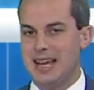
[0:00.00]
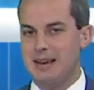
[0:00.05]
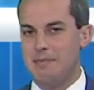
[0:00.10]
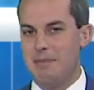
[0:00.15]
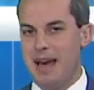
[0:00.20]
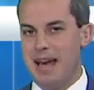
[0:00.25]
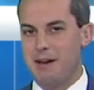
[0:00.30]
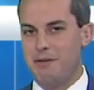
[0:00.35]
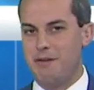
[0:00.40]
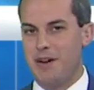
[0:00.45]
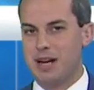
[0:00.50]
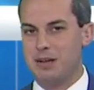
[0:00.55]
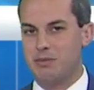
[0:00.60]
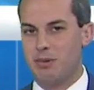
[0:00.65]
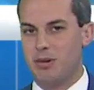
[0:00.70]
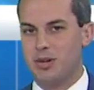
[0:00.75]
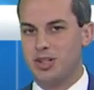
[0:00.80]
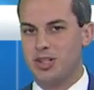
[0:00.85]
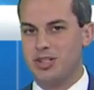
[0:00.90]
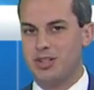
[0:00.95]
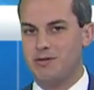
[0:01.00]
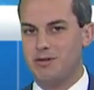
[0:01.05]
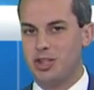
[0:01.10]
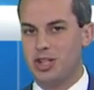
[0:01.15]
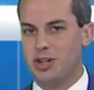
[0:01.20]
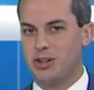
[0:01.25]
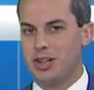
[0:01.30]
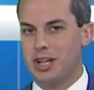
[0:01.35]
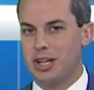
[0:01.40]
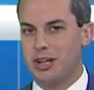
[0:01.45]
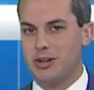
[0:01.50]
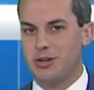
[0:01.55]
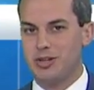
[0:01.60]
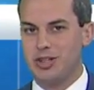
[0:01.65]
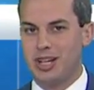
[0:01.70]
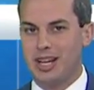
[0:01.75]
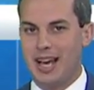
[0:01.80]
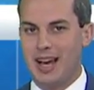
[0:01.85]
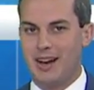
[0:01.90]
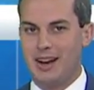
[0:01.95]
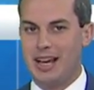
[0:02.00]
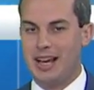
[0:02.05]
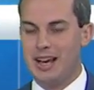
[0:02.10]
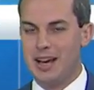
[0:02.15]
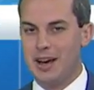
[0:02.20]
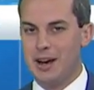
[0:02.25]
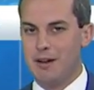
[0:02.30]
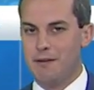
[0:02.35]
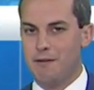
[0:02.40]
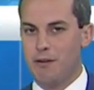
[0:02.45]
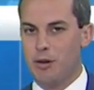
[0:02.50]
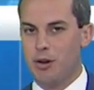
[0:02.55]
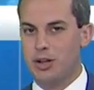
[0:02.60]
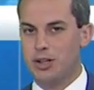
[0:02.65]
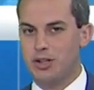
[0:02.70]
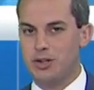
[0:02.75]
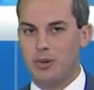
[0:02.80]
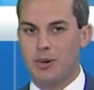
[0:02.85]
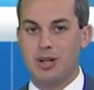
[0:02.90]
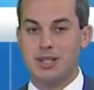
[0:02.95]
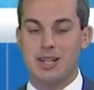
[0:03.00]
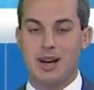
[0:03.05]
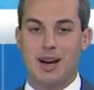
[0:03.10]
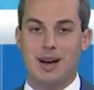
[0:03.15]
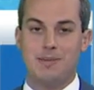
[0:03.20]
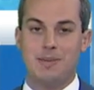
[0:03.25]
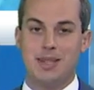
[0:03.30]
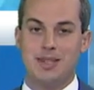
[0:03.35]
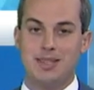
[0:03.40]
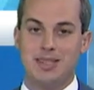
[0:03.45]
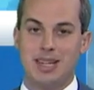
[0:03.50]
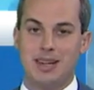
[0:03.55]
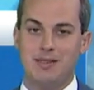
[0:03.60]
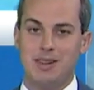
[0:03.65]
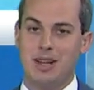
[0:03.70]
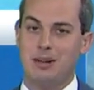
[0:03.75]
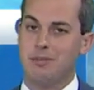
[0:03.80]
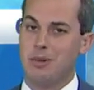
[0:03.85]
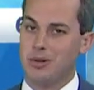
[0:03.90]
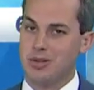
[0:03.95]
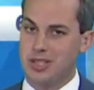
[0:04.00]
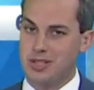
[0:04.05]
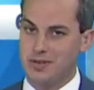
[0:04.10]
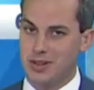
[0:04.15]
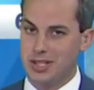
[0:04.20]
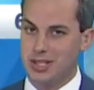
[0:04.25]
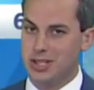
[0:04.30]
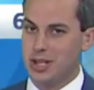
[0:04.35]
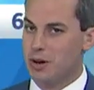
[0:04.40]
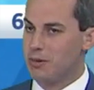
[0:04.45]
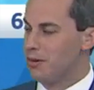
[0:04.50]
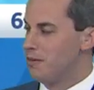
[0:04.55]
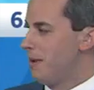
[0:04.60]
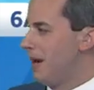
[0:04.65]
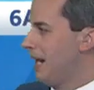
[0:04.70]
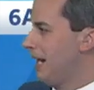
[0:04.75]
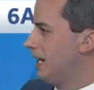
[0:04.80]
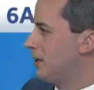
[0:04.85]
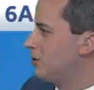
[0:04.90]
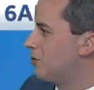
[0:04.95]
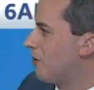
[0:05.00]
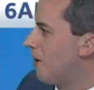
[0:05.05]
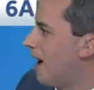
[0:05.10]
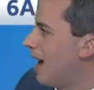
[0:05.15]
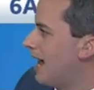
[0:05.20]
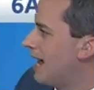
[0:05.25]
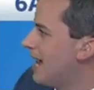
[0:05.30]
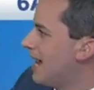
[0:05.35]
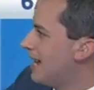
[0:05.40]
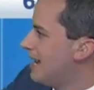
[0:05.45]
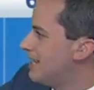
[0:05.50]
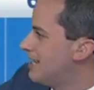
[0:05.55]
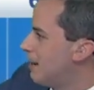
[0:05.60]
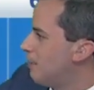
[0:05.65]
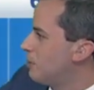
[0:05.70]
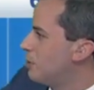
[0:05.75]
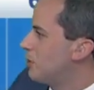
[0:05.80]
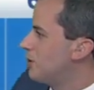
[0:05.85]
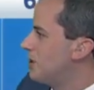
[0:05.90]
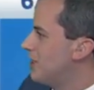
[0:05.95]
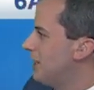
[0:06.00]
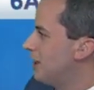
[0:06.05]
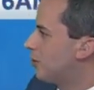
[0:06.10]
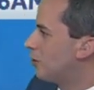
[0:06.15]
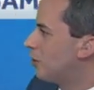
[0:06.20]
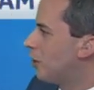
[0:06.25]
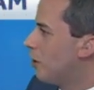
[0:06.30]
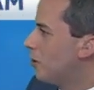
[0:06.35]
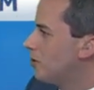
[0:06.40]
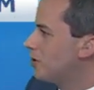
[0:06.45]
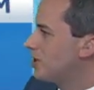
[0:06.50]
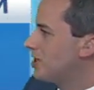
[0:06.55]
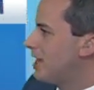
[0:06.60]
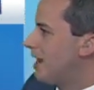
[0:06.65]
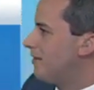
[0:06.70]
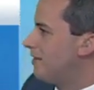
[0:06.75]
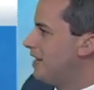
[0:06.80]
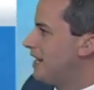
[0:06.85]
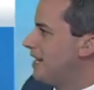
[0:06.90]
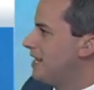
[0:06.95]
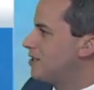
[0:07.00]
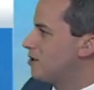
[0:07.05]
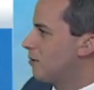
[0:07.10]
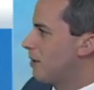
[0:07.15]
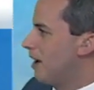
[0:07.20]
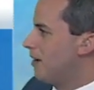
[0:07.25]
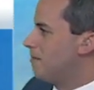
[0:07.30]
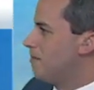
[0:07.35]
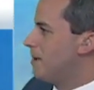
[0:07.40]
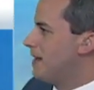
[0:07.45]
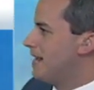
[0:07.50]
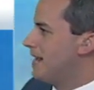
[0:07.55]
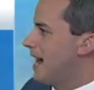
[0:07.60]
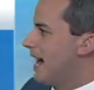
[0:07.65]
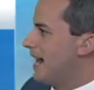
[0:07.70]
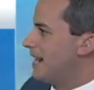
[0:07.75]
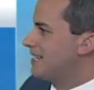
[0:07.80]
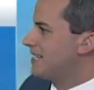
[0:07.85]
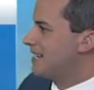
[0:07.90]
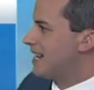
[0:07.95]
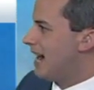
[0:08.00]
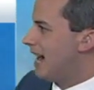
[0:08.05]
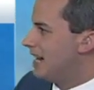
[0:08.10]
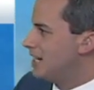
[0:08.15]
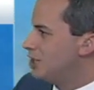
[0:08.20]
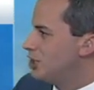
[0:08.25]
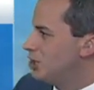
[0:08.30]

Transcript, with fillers: They may affect portions of Chilton and Coosa County for a short time this evening. Most of us though remaining dry. Temperatures in the low 70s around midnight tonight.